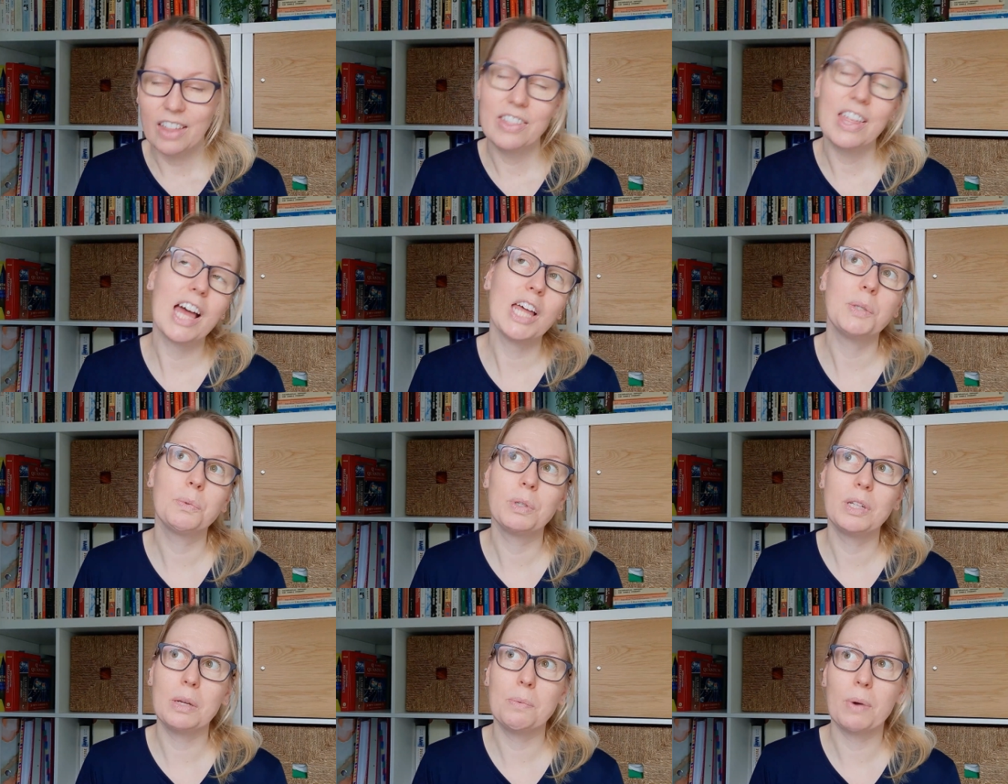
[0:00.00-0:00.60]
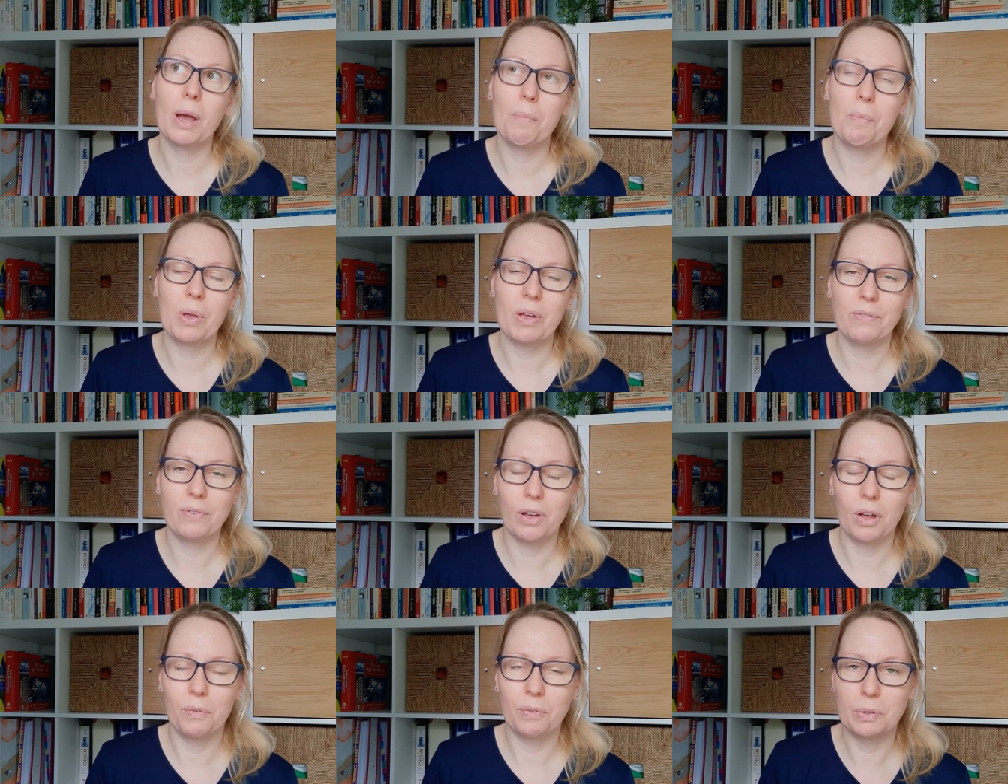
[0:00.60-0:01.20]
that's when you might be
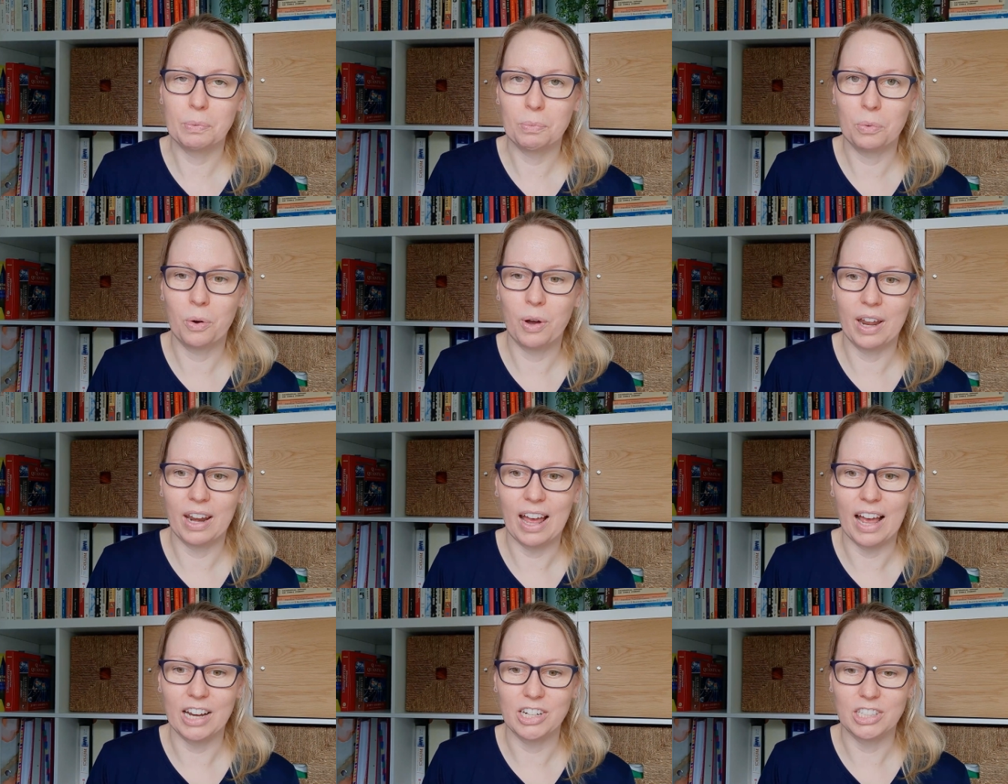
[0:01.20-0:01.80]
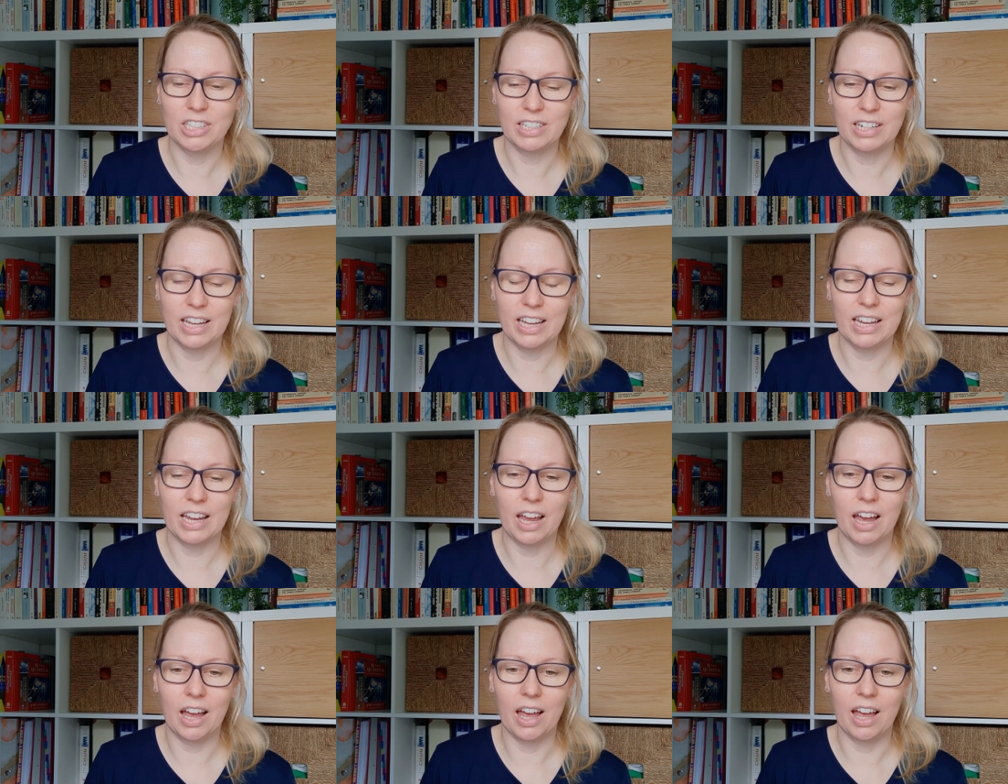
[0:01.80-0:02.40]
involved more in
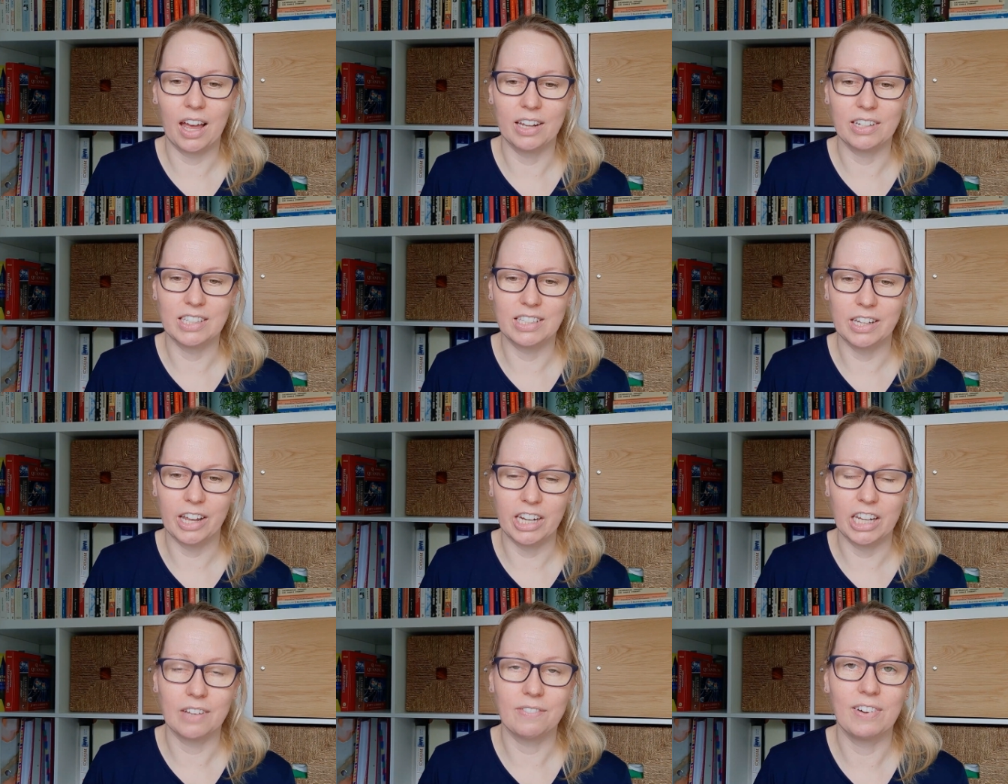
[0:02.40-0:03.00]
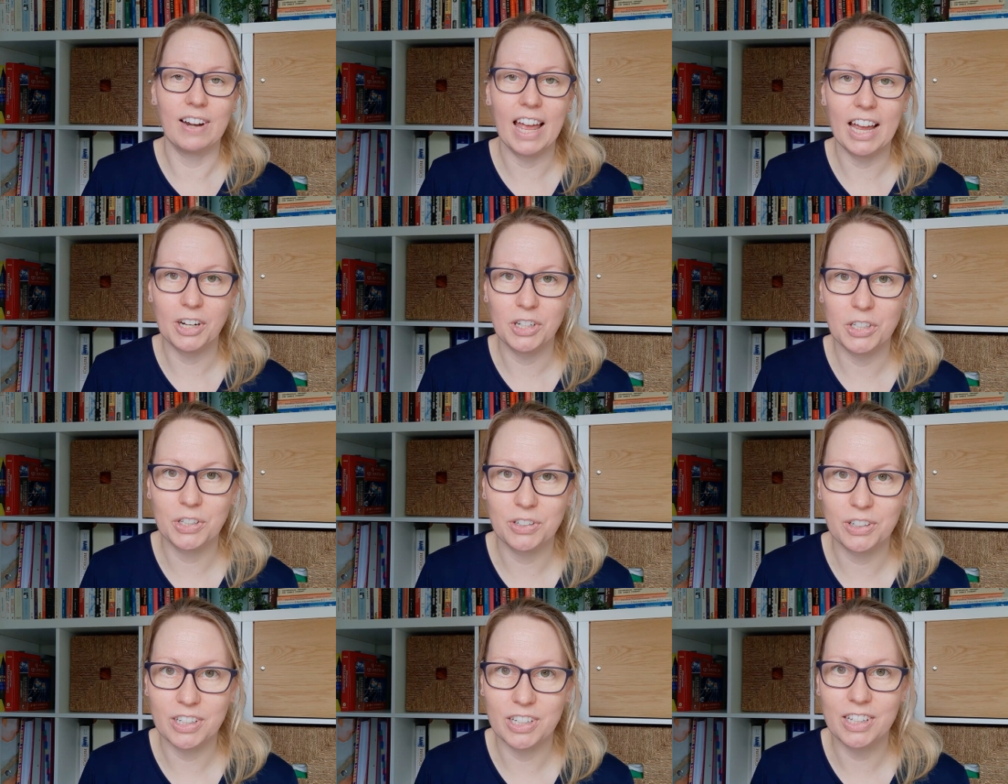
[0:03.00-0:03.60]
actually designing of
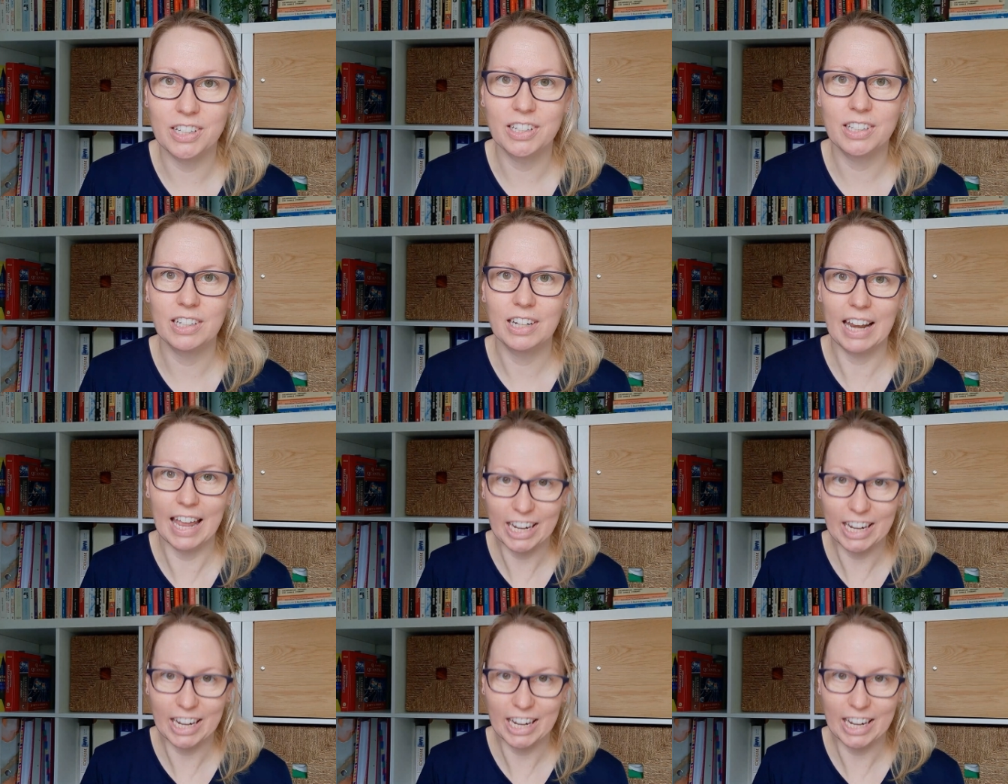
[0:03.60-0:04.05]
lectures,